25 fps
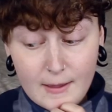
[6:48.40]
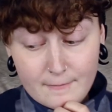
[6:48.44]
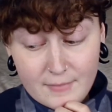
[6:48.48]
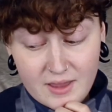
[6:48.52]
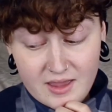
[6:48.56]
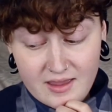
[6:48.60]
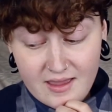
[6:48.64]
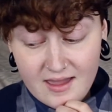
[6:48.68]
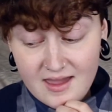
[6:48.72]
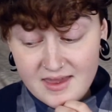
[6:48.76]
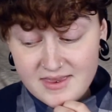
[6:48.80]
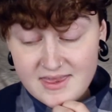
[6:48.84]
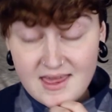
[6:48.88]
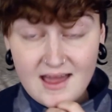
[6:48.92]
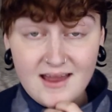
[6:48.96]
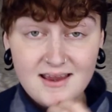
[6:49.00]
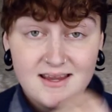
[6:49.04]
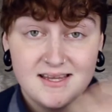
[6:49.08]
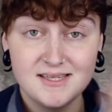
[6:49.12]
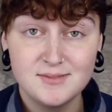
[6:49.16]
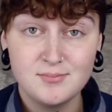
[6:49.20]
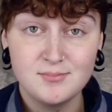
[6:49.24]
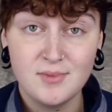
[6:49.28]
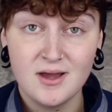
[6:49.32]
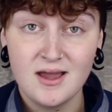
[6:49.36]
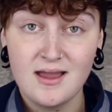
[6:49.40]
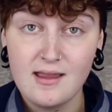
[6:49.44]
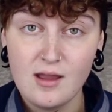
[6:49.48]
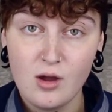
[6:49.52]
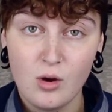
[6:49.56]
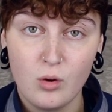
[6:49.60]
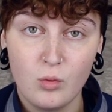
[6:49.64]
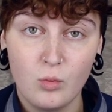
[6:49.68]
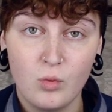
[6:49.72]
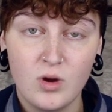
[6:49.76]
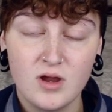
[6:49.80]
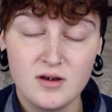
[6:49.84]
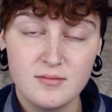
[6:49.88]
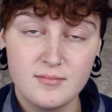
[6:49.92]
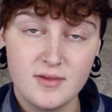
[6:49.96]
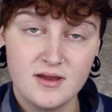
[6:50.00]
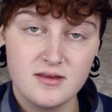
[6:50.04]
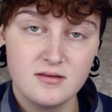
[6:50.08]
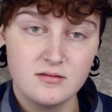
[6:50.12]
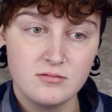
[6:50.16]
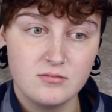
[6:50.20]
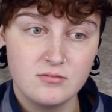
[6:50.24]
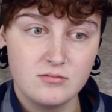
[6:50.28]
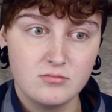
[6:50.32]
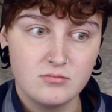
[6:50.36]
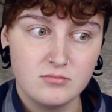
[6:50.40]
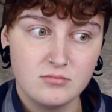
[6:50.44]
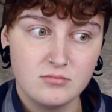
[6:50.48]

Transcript: but yeah, that is my one month